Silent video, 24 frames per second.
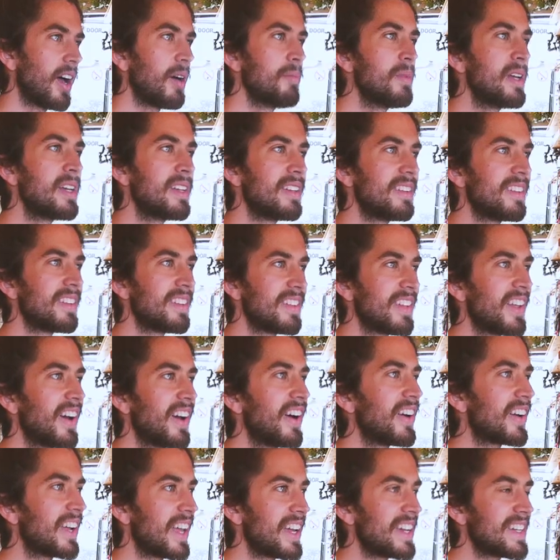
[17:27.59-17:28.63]
I mean,
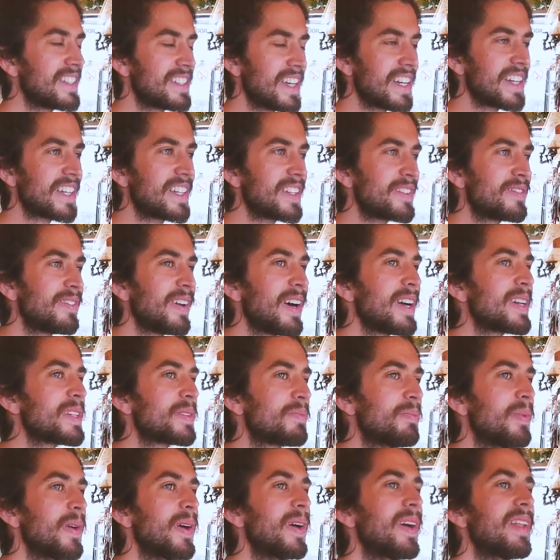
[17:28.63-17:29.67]
okay, take
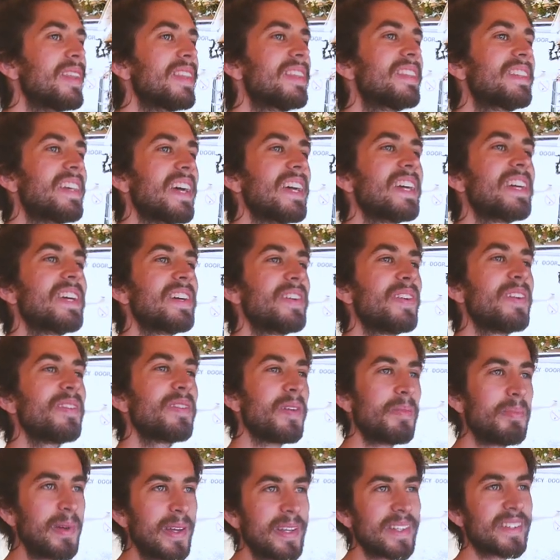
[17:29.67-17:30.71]
advice, but take it
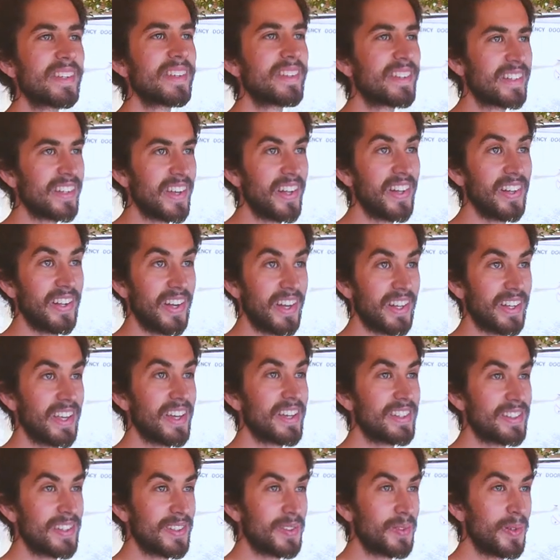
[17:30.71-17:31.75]
with a pinch of salt, I
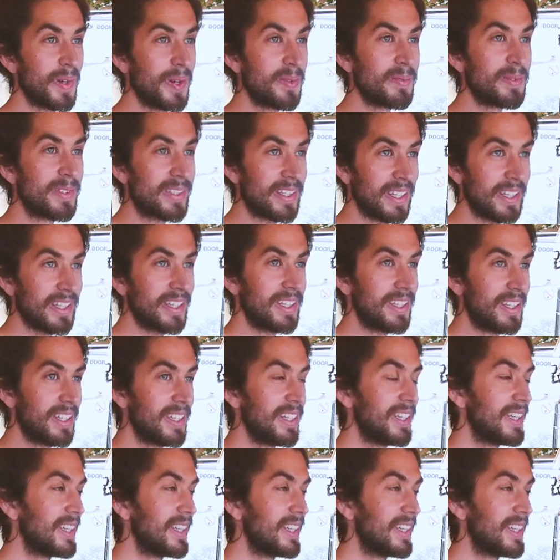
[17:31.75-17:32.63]
guess, is what I'm saying.